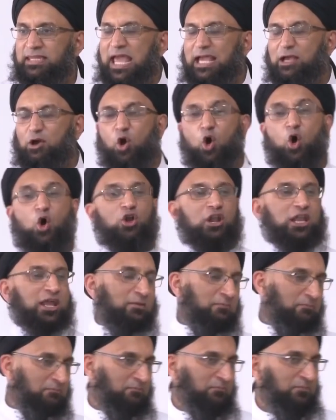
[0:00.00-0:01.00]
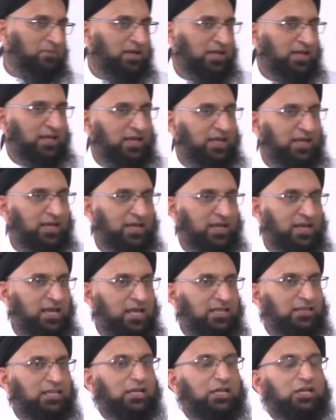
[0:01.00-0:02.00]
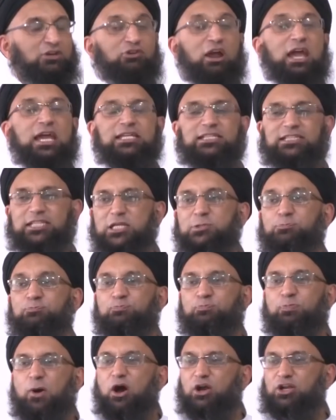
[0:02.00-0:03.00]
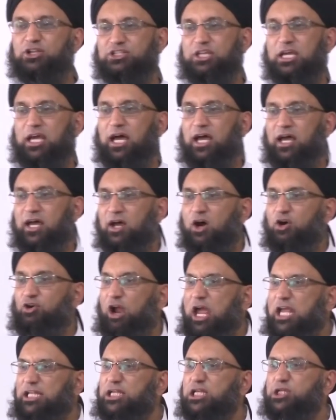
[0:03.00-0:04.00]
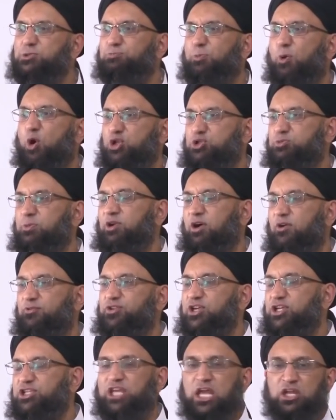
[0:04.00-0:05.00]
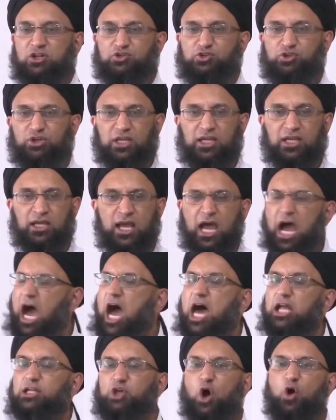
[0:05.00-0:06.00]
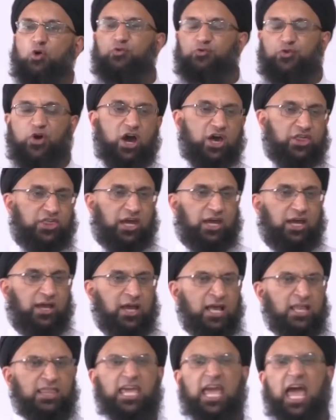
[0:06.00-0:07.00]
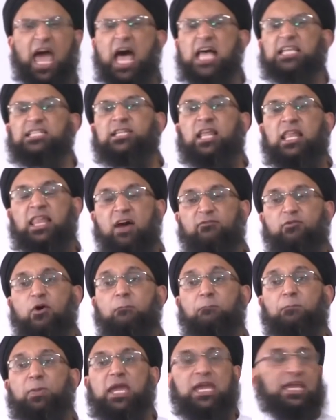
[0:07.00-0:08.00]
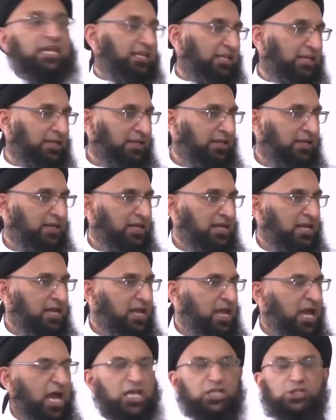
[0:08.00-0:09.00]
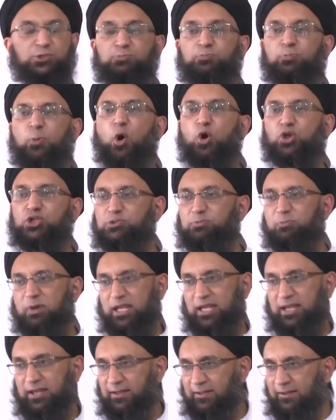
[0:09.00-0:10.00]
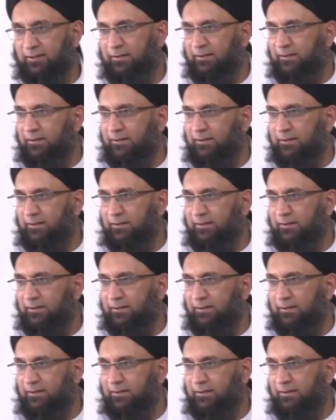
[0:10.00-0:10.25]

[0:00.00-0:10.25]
They call him the greatest boxer, greatest sportsman of the century. I'd go further. There has never been a sportsman